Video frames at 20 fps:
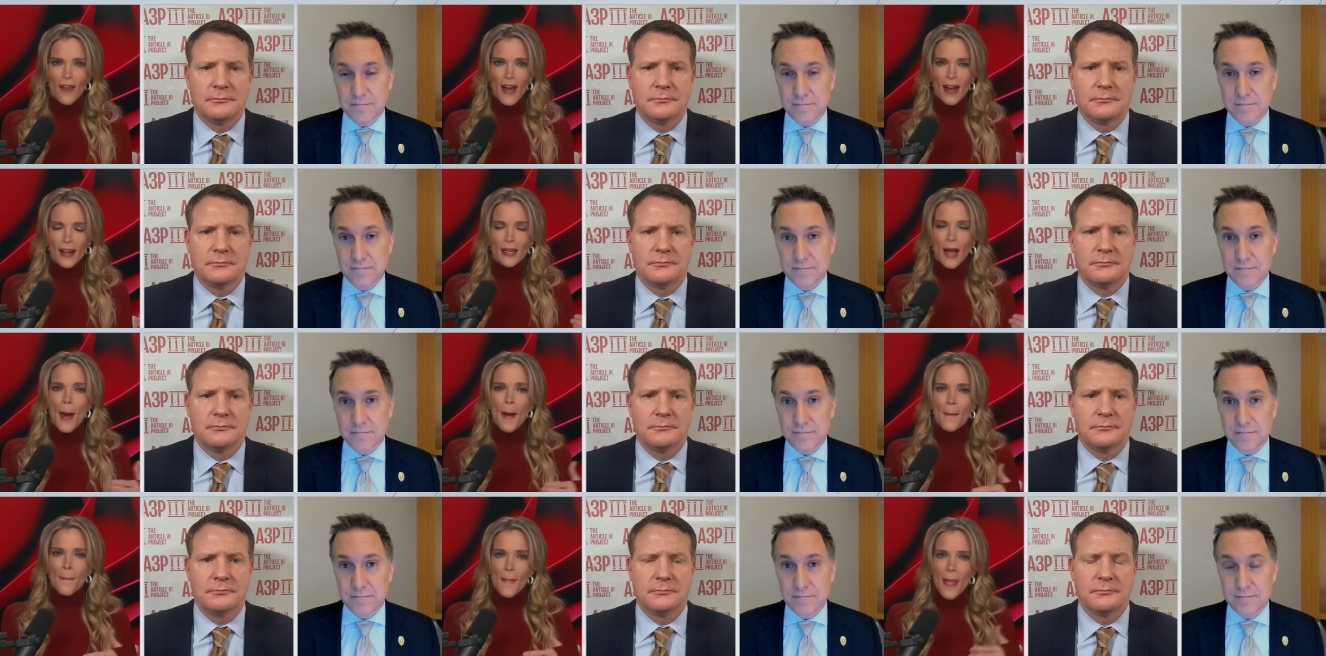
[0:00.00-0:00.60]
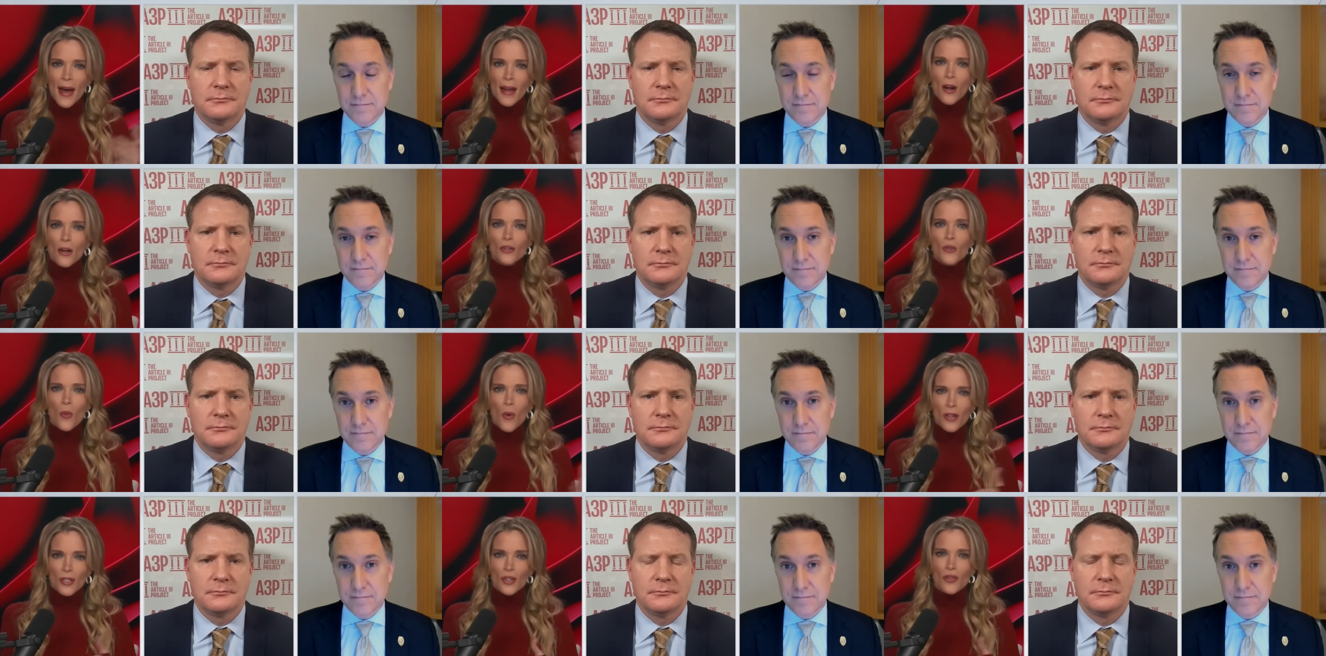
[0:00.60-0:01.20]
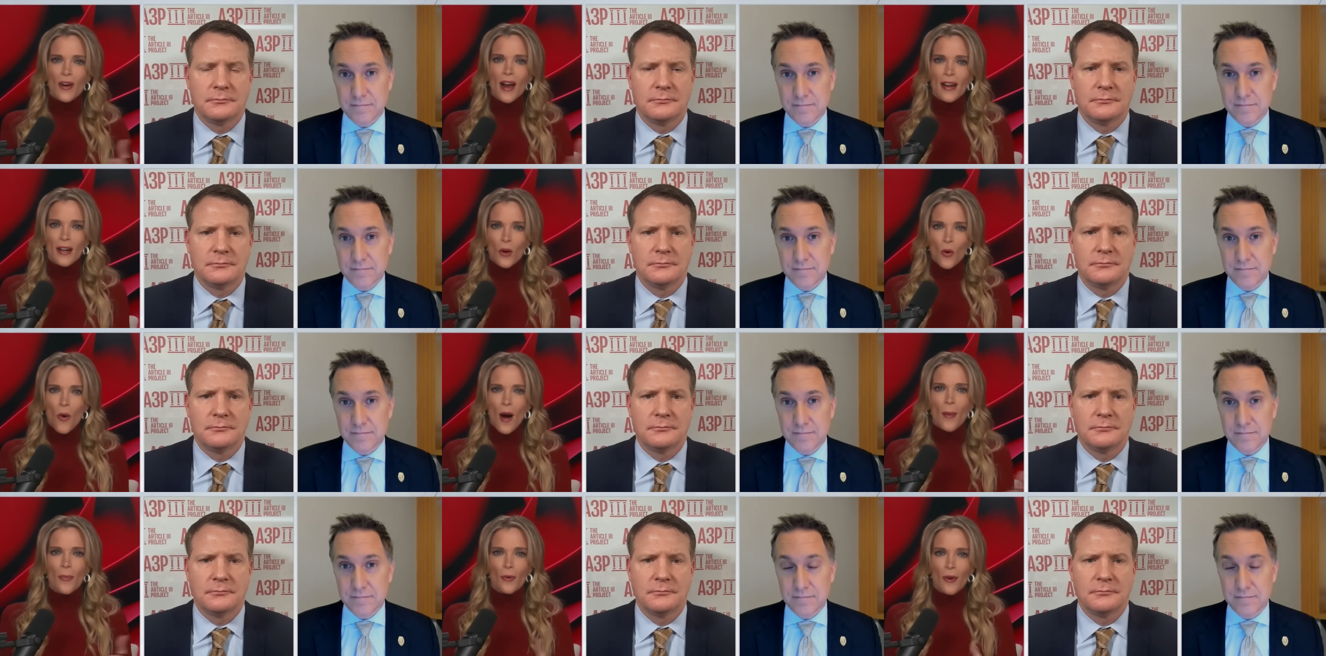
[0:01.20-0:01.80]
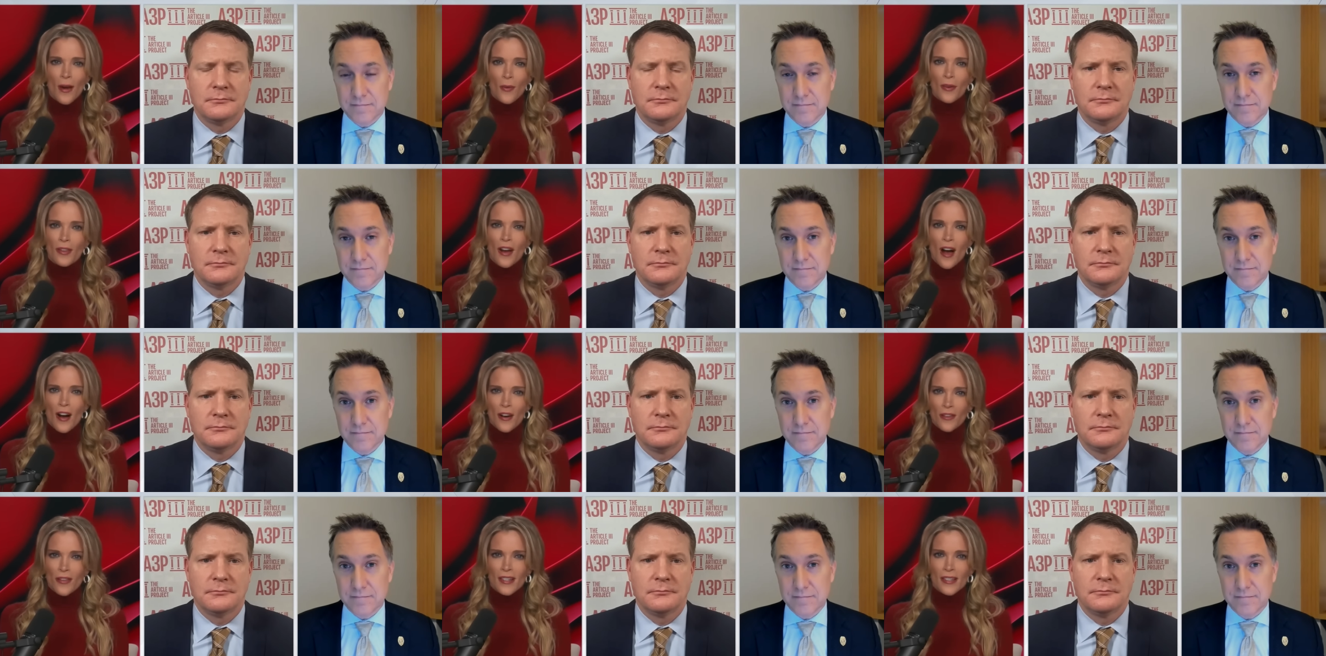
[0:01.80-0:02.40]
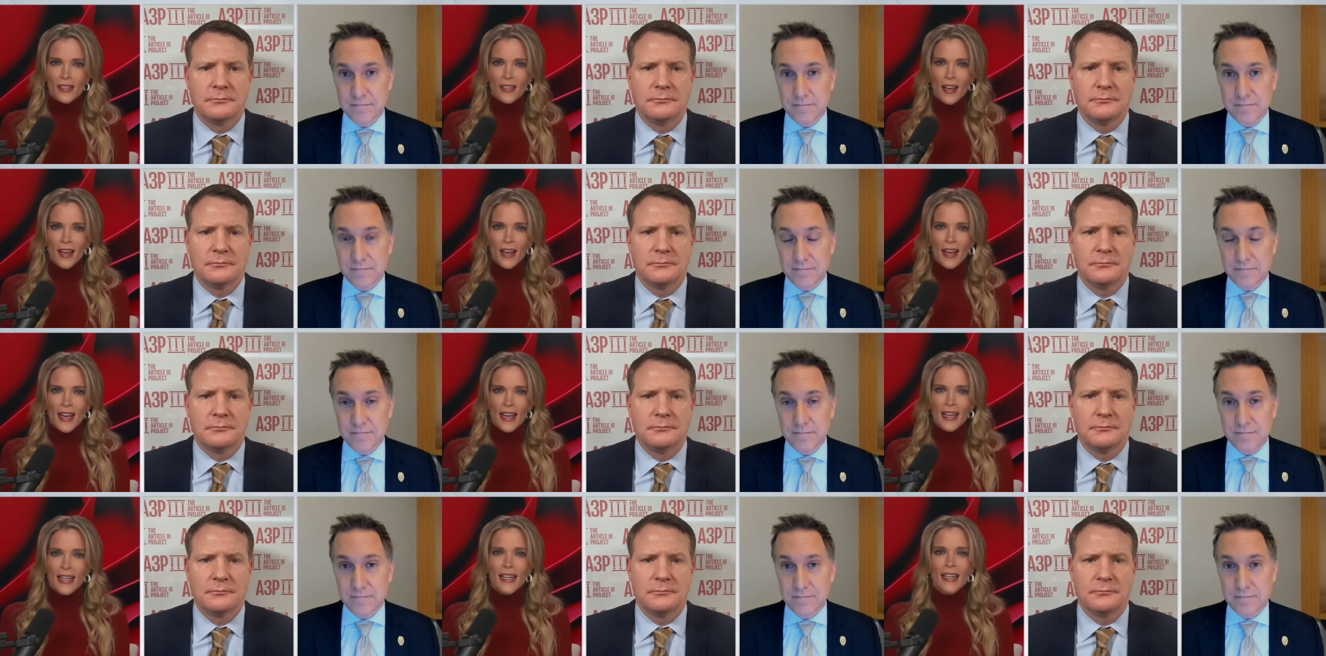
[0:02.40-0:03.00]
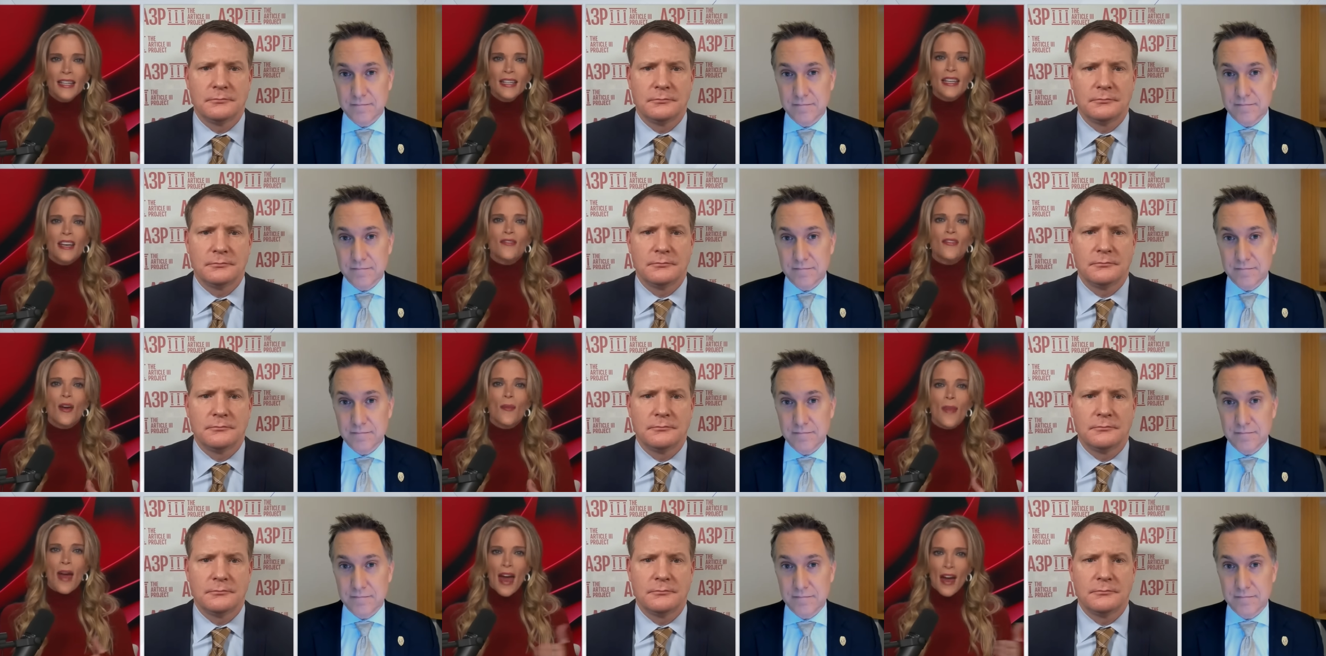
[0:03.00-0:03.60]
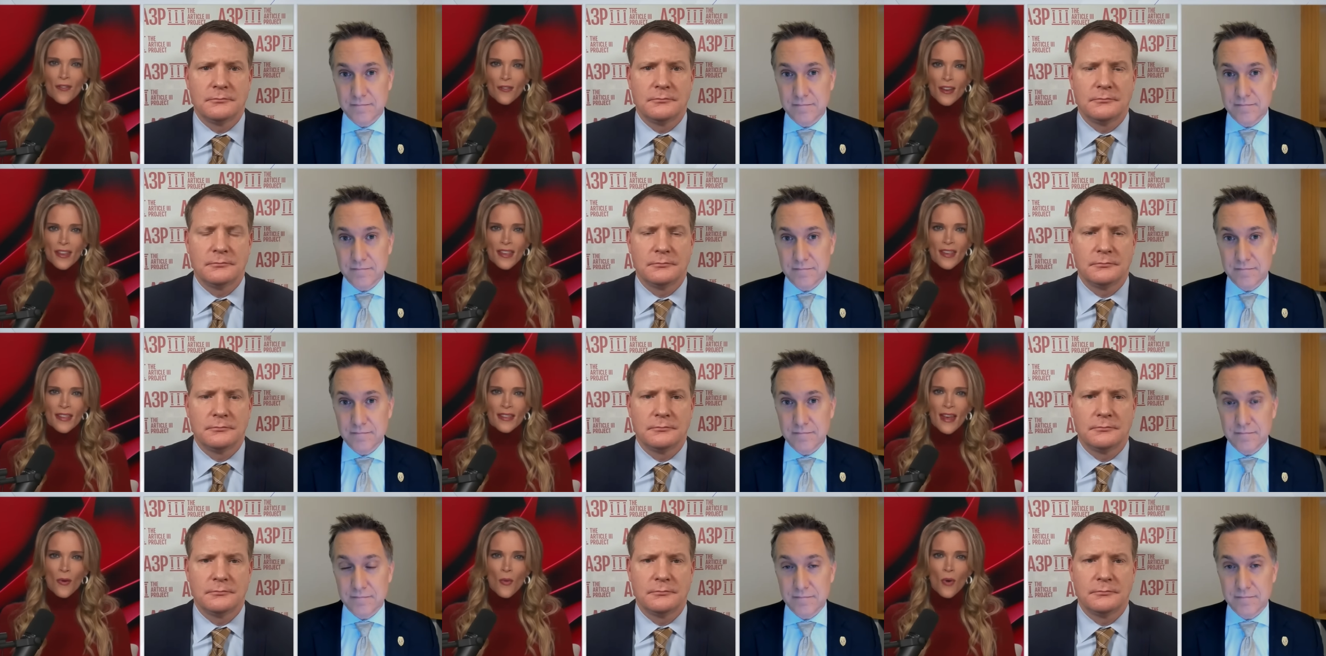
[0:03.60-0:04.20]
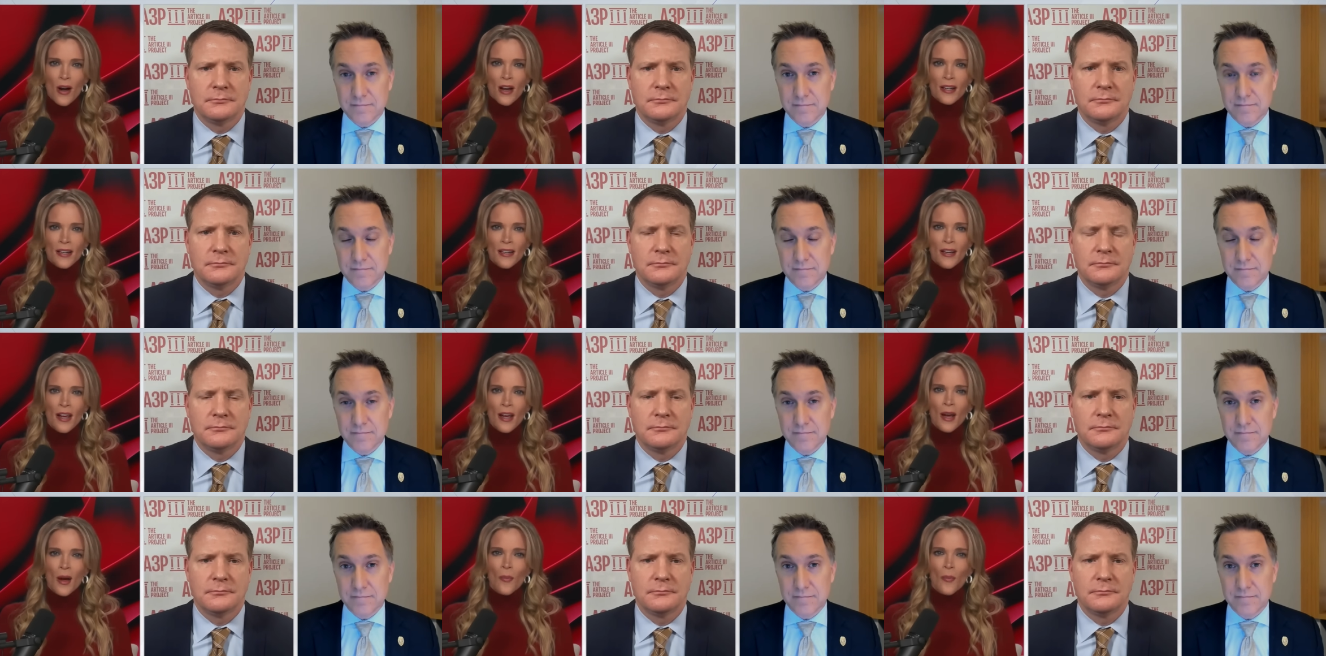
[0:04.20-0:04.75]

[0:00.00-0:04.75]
Speaker 1: a fact, Meadows was trying to cooperate with Congress. He didn't give them everything they wanted,